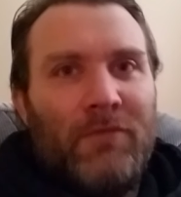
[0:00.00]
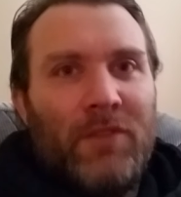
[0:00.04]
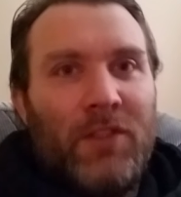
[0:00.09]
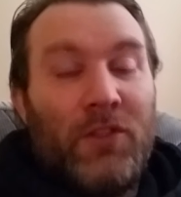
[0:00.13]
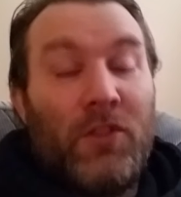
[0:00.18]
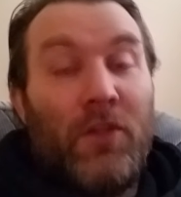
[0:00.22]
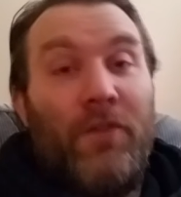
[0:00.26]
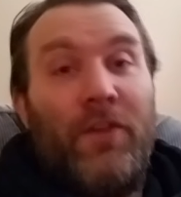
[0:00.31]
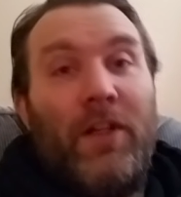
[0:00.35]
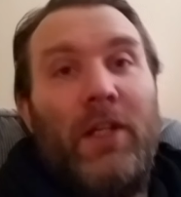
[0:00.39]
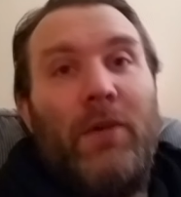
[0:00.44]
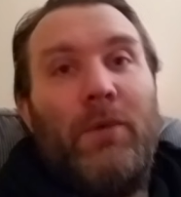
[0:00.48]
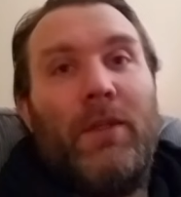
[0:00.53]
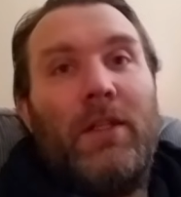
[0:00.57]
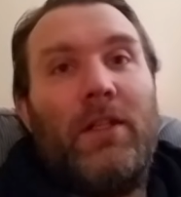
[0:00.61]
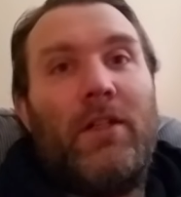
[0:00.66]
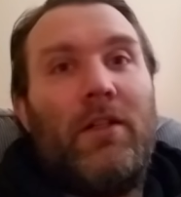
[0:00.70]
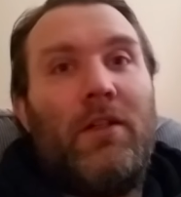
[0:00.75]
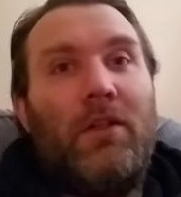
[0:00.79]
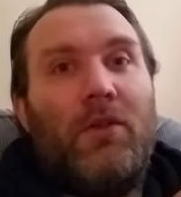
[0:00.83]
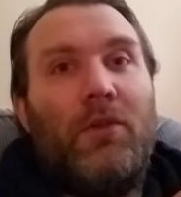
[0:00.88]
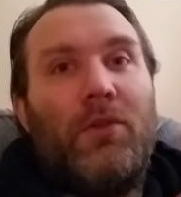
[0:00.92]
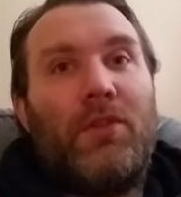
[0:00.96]
So if anyone
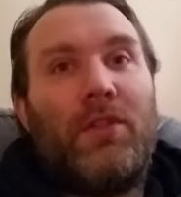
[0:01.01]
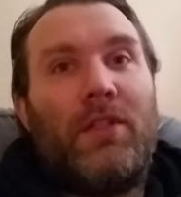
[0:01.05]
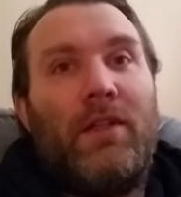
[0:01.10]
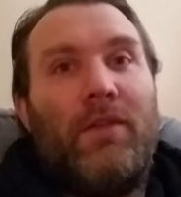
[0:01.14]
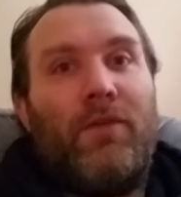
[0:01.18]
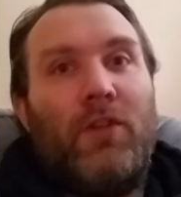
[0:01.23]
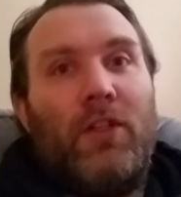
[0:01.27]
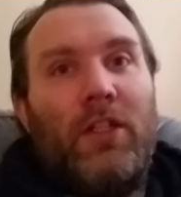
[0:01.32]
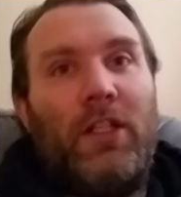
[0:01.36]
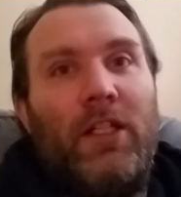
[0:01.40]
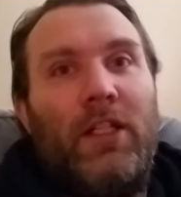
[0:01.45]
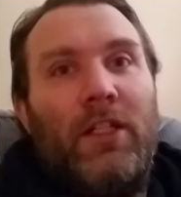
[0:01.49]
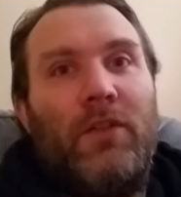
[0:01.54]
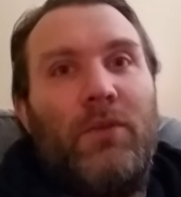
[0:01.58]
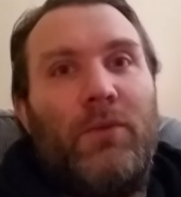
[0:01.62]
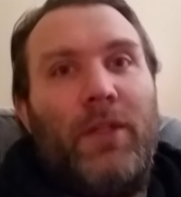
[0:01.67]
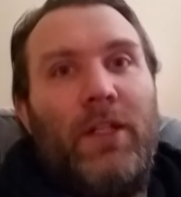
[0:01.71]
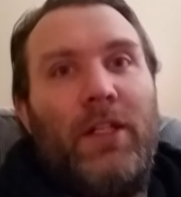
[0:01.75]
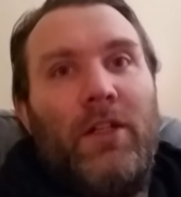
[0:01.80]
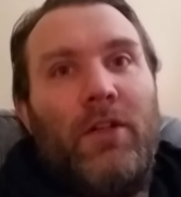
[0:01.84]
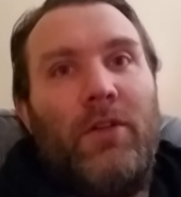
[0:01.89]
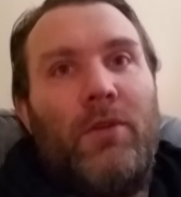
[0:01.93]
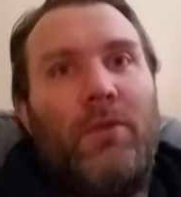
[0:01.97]
knows someone in
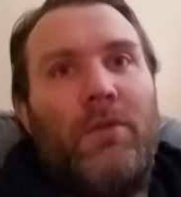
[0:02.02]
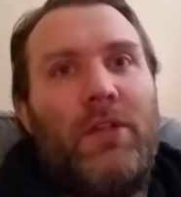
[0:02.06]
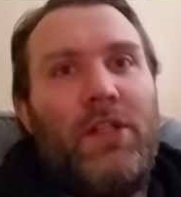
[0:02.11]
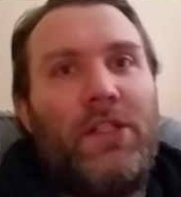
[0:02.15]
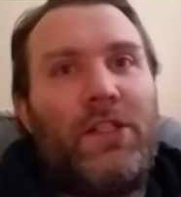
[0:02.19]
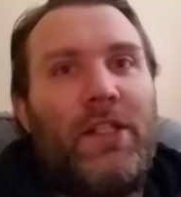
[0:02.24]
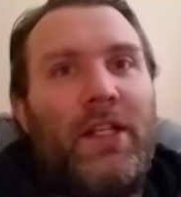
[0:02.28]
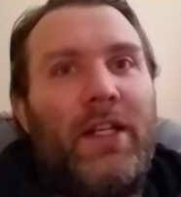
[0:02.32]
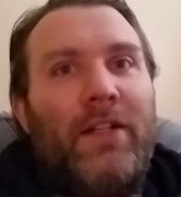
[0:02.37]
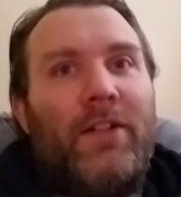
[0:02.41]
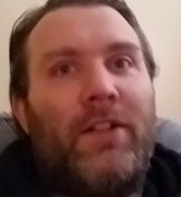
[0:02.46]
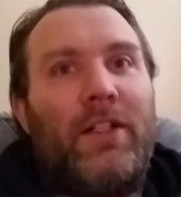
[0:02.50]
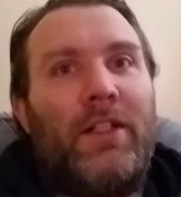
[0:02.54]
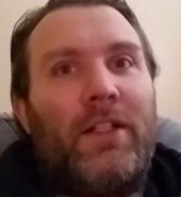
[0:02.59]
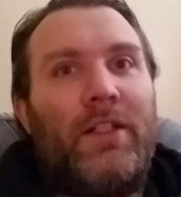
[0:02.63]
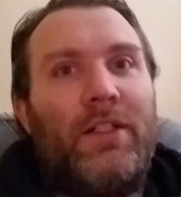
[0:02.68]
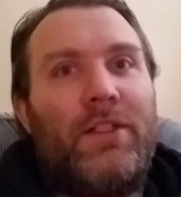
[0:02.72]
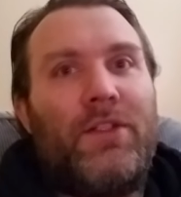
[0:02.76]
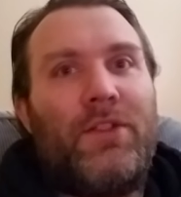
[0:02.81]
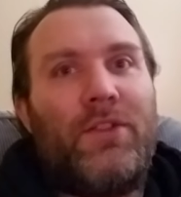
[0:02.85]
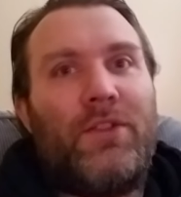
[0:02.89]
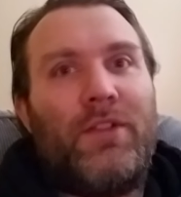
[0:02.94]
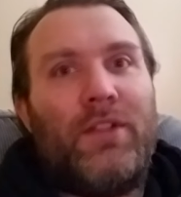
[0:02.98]
Reno who does haircuts,